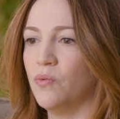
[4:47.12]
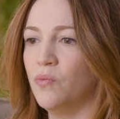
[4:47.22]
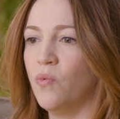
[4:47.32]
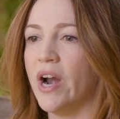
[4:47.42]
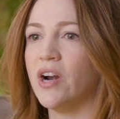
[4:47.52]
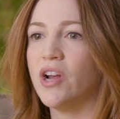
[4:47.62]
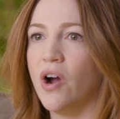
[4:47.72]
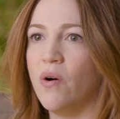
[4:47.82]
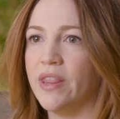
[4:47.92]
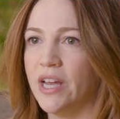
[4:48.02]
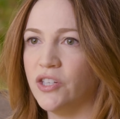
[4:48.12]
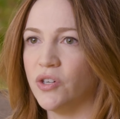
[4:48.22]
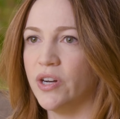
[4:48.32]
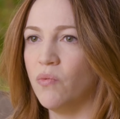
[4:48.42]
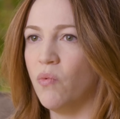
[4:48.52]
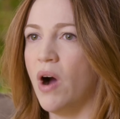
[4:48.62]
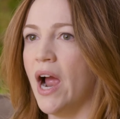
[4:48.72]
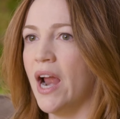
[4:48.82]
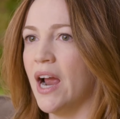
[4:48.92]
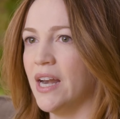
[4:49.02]
where to go on that journey,
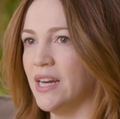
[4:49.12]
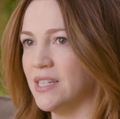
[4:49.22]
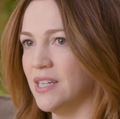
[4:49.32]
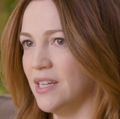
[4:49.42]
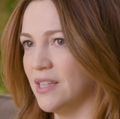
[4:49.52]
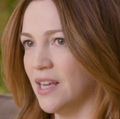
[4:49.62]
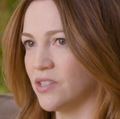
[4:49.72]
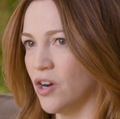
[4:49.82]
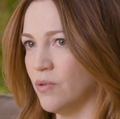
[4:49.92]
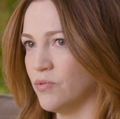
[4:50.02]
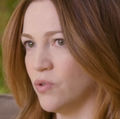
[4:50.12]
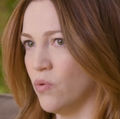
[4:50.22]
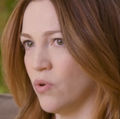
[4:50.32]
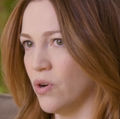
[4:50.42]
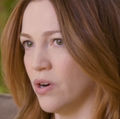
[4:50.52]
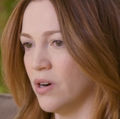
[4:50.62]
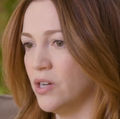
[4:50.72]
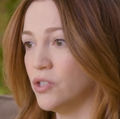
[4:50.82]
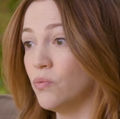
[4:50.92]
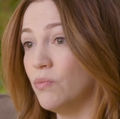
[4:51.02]
why I need to eat less carbs or
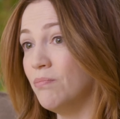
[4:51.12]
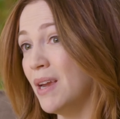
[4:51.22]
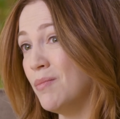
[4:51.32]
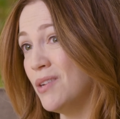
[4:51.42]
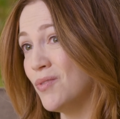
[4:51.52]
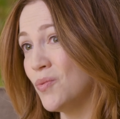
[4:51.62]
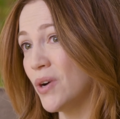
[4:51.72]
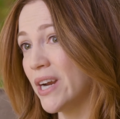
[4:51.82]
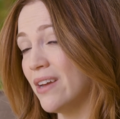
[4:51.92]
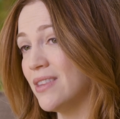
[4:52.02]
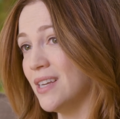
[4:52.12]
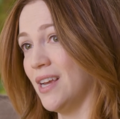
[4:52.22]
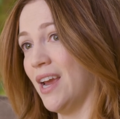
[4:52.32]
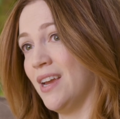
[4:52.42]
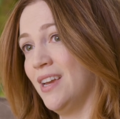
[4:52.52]
to maybe even work out that day.